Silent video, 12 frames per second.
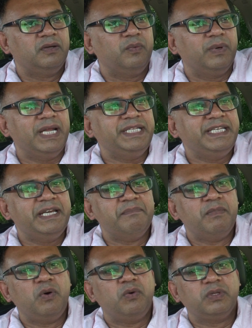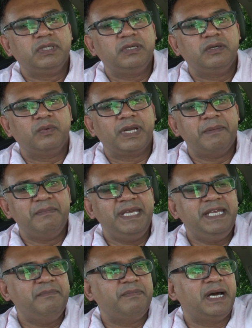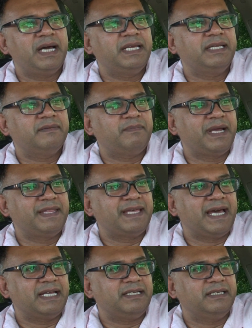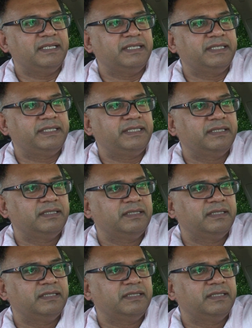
When I say a mold, what I mean by that is,